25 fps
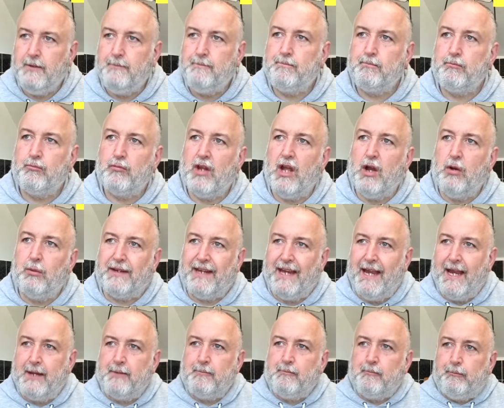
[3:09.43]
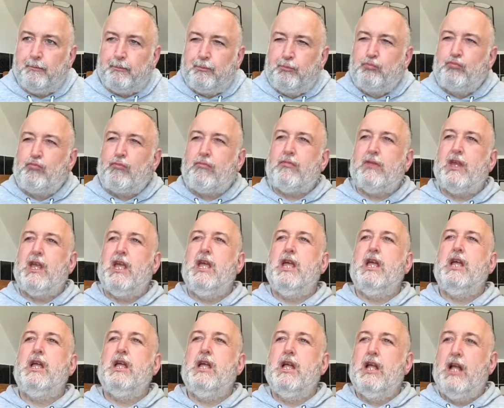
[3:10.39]
Okay,
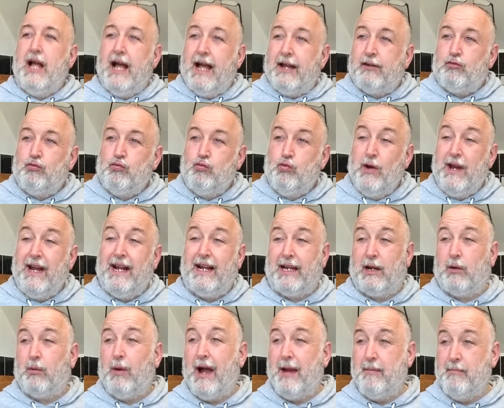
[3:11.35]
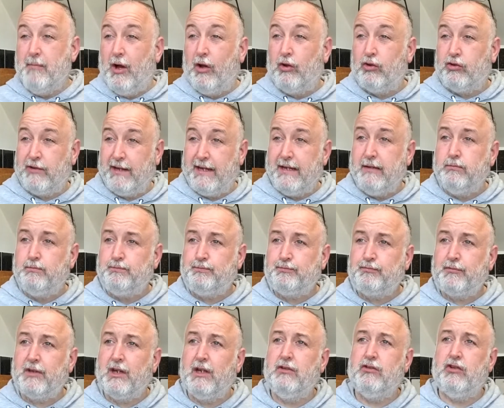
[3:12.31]
that's really quite malty.
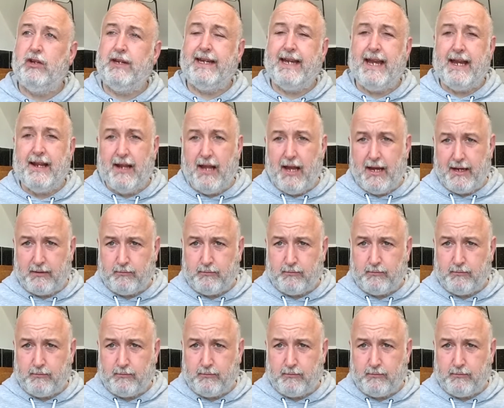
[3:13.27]
So you get like,